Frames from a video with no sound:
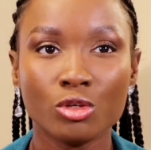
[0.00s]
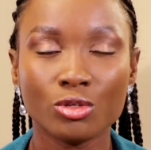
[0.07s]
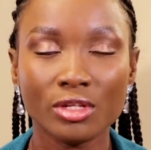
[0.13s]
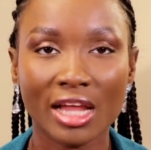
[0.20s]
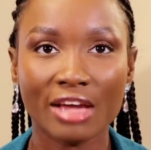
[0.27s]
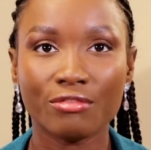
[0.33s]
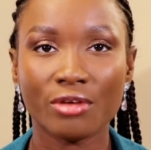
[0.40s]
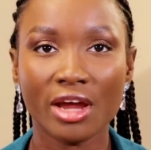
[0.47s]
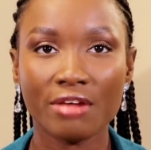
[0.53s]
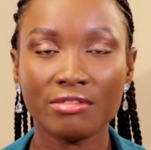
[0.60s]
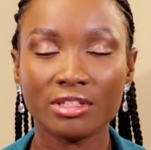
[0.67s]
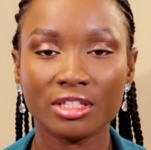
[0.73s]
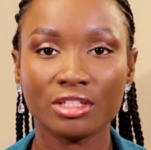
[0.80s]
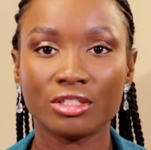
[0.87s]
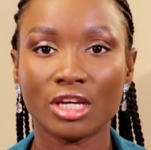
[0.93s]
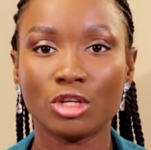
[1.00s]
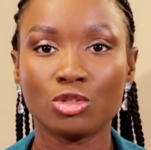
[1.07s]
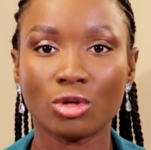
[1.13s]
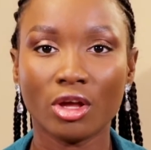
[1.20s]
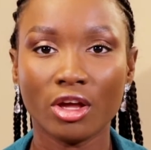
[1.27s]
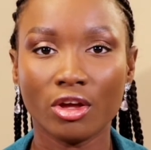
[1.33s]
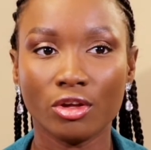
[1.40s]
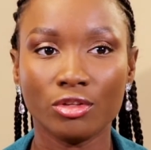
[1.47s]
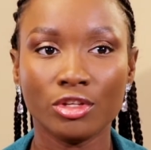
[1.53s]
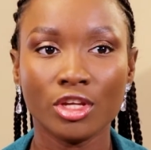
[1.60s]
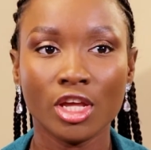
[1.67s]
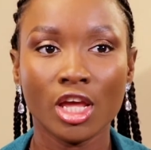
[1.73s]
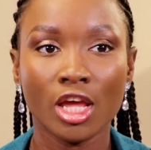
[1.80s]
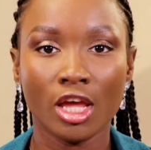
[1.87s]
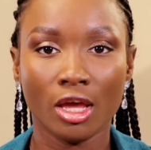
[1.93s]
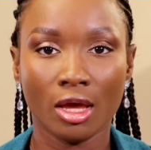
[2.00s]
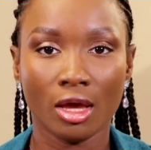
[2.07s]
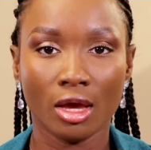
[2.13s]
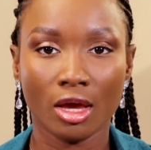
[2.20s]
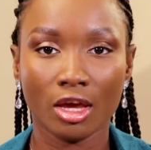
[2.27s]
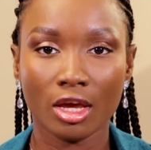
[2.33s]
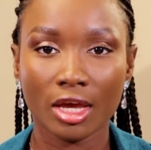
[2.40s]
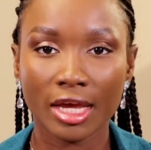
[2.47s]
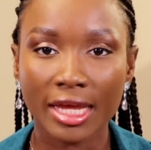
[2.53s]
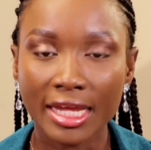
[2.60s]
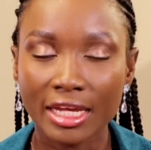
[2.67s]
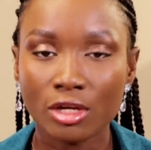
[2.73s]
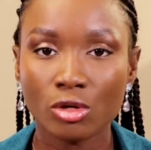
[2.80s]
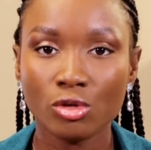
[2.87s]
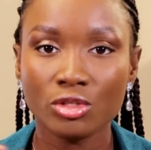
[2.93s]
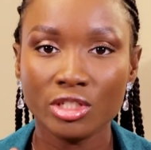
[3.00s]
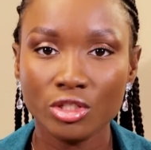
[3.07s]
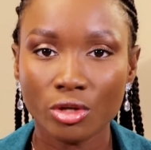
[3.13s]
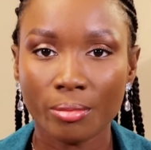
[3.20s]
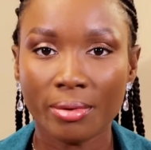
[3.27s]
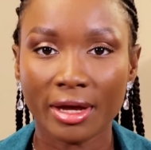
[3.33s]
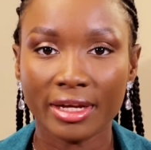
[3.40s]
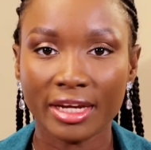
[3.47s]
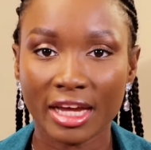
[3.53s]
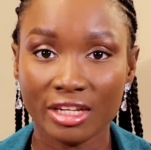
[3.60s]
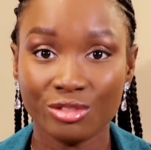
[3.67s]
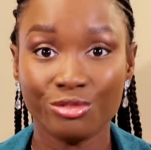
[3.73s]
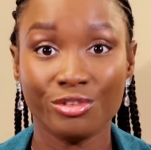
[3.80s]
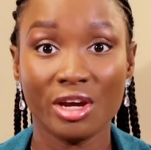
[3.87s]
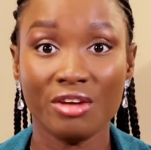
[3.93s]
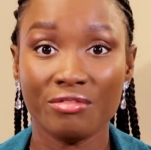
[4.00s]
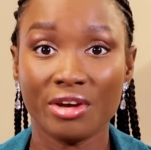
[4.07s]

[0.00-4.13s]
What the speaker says: So like for everything sexual health, including your partner is very,